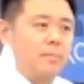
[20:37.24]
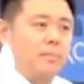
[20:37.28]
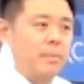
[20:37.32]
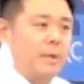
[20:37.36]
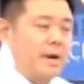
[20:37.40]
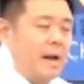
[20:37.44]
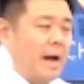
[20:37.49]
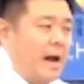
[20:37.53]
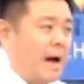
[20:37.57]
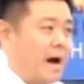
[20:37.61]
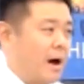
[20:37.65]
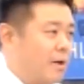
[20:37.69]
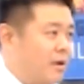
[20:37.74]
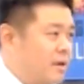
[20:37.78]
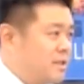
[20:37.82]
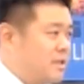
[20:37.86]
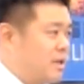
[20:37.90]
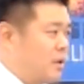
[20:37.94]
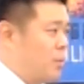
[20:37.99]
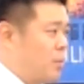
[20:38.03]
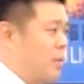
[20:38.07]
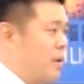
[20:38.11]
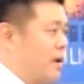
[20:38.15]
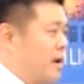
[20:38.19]
But how does
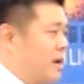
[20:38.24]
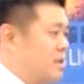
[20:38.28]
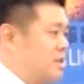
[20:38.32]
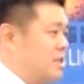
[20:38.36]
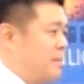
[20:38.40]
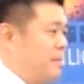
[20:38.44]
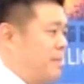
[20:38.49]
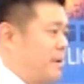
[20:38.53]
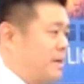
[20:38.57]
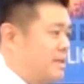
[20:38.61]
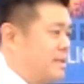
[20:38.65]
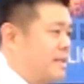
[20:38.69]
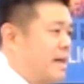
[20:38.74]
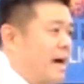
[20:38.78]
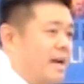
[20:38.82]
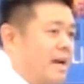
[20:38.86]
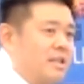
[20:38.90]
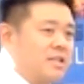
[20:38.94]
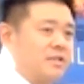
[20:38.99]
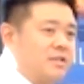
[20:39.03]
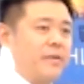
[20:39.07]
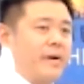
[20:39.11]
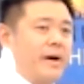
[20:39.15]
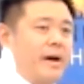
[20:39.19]
he want us to be
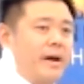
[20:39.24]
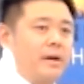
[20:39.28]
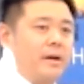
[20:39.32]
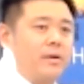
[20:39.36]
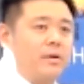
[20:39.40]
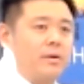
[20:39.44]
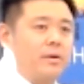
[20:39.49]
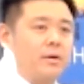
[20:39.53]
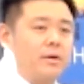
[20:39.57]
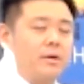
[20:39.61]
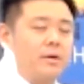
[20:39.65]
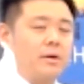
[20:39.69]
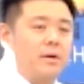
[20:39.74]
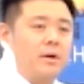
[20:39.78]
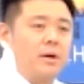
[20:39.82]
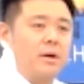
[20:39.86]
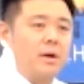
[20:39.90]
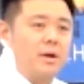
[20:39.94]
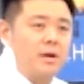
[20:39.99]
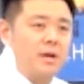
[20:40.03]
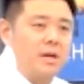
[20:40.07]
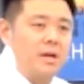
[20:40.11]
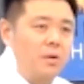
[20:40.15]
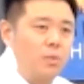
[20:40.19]
satisfied?
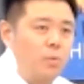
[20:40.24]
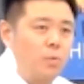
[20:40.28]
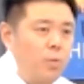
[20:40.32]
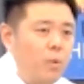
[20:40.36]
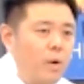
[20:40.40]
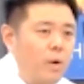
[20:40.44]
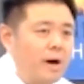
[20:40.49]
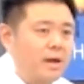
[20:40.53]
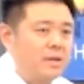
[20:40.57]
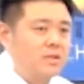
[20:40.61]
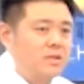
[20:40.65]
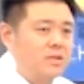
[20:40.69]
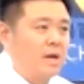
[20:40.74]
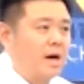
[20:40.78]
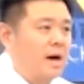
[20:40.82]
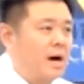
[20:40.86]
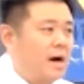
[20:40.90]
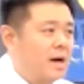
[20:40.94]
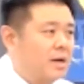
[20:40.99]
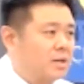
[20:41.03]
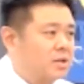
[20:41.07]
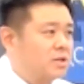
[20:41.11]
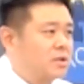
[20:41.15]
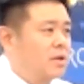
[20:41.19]
He wants
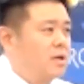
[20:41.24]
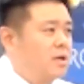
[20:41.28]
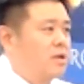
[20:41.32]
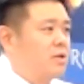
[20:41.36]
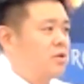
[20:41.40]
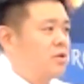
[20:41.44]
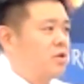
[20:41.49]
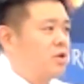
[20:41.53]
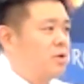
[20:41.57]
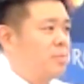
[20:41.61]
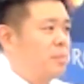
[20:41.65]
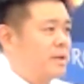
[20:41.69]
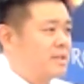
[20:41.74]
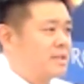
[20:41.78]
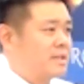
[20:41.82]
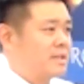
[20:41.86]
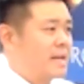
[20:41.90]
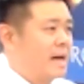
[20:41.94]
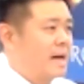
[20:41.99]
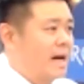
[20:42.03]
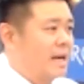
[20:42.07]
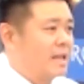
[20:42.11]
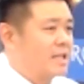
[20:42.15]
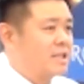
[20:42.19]
us to be
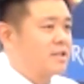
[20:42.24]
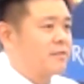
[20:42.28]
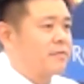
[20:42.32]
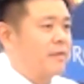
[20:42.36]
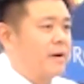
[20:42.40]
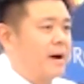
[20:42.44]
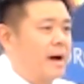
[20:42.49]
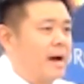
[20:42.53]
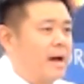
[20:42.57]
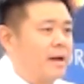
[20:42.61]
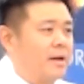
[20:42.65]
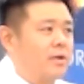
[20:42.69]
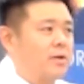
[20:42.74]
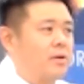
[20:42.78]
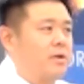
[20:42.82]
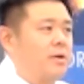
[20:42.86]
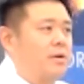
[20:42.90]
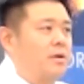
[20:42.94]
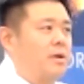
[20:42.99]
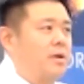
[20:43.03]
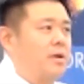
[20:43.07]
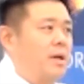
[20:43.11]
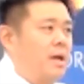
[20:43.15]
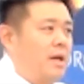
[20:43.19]
satisfied
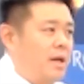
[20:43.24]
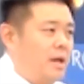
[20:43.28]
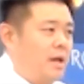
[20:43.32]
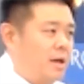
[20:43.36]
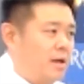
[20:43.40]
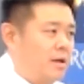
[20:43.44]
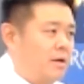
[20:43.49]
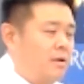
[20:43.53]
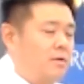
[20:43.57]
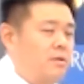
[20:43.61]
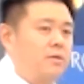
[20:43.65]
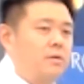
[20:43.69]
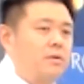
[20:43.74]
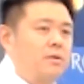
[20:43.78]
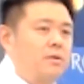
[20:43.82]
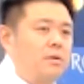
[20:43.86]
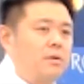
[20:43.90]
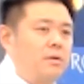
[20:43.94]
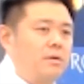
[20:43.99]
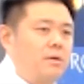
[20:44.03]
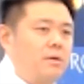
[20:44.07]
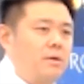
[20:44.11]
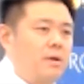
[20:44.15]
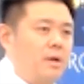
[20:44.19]
in
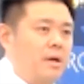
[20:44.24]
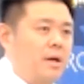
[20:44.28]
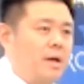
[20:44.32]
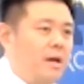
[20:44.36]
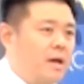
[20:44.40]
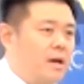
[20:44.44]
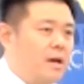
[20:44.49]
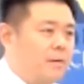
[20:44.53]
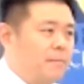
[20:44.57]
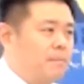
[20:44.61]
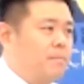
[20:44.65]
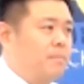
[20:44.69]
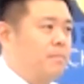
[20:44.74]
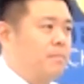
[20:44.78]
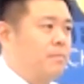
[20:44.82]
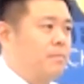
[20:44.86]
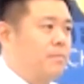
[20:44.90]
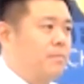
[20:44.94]
him.